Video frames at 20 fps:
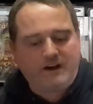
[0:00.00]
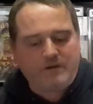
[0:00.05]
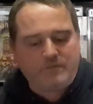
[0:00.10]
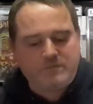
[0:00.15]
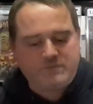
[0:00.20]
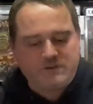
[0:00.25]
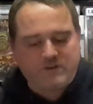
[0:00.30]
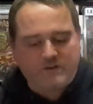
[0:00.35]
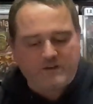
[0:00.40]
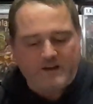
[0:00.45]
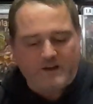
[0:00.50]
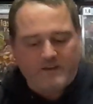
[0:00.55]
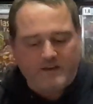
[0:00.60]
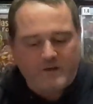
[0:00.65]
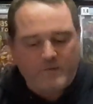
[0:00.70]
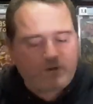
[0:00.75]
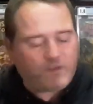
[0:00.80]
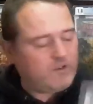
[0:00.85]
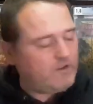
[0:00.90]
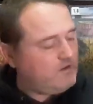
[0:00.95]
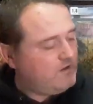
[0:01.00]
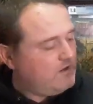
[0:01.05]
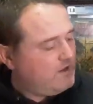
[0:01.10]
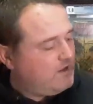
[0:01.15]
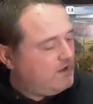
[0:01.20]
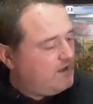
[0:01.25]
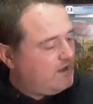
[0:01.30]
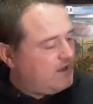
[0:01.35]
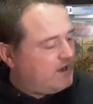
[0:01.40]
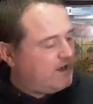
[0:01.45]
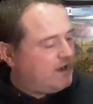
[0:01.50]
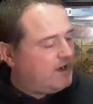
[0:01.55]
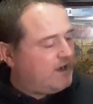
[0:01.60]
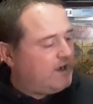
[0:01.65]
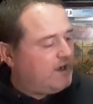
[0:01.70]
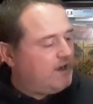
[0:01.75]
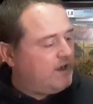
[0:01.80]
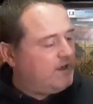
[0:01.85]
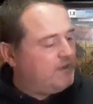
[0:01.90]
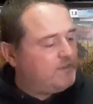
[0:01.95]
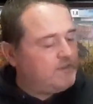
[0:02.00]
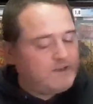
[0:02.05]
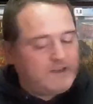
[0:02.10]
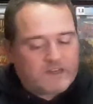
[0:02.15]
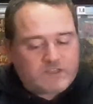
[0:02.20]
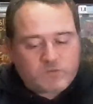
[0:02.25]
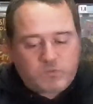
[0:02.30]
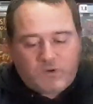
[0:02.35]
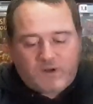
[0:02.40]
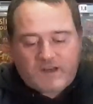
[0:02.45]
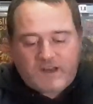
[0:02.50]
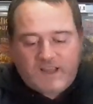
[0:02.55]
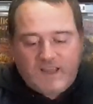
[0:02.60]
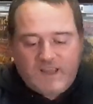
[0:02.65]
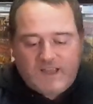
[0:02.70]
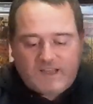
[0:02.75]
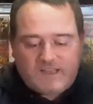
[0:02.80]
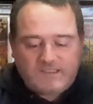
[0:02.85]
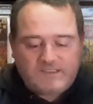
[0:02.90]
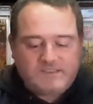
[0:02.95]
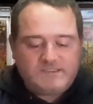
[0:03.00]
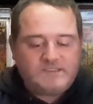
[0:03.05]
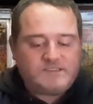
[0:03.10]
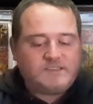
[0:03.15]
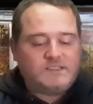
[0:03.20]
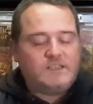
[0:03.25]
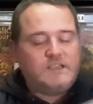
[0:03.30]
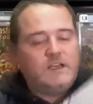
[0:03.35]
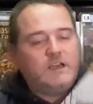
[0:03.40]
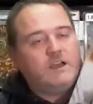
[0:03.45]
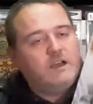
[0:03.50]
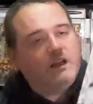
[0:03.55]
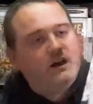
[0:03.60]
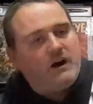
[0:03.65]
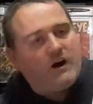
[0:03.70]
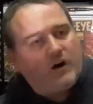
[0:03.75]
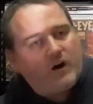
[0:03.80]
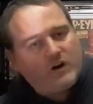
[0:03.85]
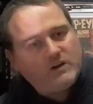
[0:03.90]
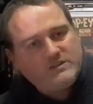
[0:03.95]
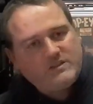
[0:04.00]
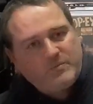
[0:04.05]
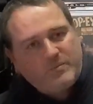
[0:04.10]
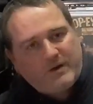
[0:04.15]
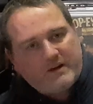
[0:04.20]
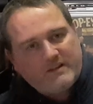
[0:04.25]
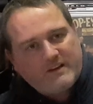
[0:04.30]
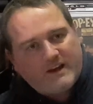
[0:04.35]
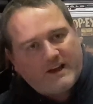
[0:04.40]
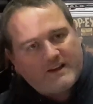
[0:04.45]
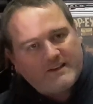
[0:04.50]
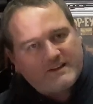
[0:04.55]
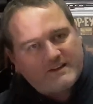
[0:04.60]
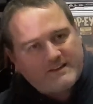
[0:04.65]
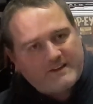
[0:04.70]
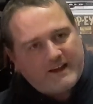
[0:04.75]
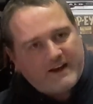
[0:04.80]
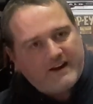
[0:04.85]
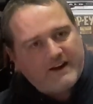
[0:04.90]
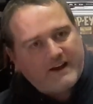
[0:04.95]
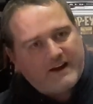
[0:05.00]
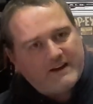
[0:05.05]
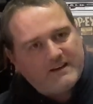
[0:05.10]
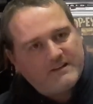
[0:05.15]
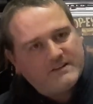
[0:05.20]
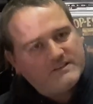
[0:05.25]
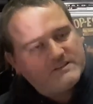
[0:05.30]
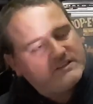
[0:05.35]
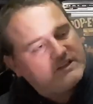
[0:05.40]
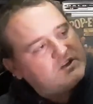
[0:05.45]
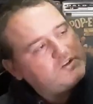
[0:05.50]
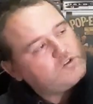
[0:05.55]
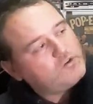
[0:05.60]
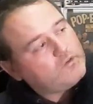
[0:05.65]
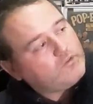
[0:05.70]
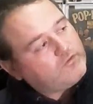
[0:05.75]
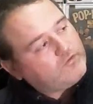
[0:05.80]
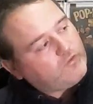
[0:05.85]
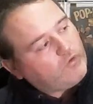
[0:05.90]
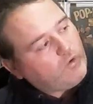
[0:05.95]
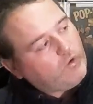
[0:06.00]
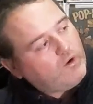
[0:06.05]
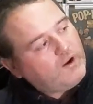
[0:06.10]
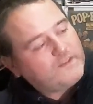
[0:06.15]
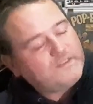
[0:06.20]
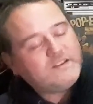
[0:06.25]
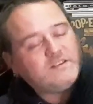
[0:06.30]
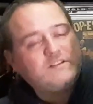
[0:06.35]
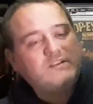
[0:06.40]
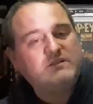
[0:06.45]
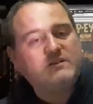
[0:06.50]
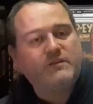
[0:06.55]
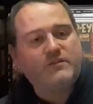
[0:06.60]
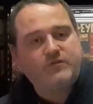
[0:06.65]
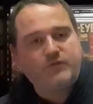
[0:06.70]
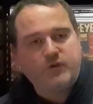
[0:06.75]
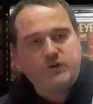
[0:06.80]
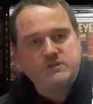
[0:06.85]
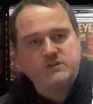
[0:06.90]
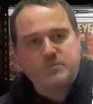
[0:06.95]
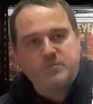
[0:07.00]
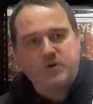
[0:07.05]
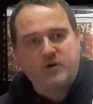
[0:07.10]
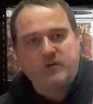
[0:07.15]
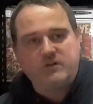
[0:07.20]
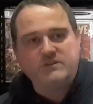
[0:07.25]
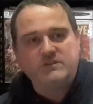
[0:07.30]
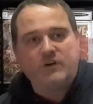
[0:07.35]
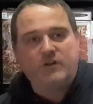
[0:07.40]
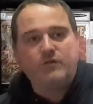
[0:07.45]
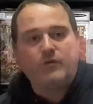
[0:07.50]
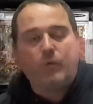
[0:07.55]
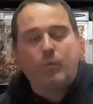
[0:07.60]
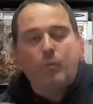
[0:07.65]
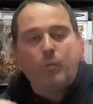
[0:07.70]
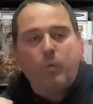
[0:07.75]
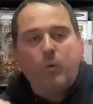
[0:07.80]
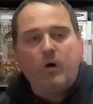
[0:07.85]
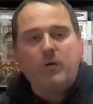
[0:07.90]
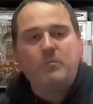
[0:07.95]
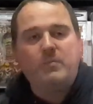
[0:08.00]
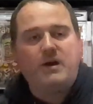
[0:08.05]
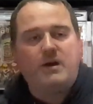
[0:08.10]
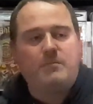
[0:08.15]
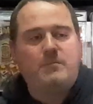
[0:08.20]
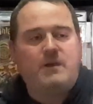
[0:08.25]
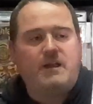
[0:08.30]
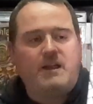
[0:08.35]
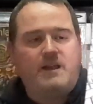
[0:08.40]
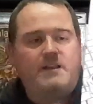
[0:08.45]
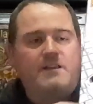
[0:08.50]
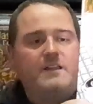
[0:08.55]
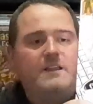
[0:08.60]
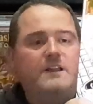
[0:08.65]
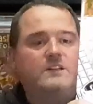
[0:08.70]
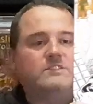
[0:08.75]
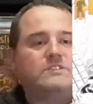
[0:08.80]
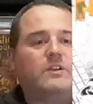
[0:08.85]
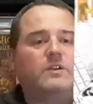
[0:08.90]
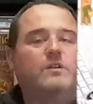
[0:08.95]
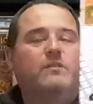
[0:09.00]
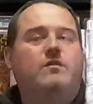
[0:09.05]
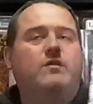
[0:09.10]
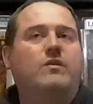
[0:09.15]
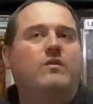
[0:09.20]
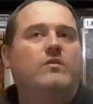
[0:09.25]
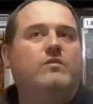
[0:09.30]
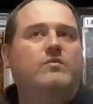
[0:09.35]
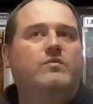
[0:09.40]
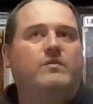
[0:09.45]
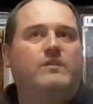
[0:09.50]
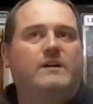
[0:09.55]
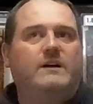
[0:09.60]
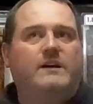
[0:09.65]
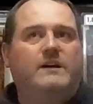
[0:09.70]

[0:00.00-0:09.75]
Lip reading: So yeah, there we go. The next one is Aussie Battler and the Down Unders issue 4, and this is the first appearance of Wombatman. So if you've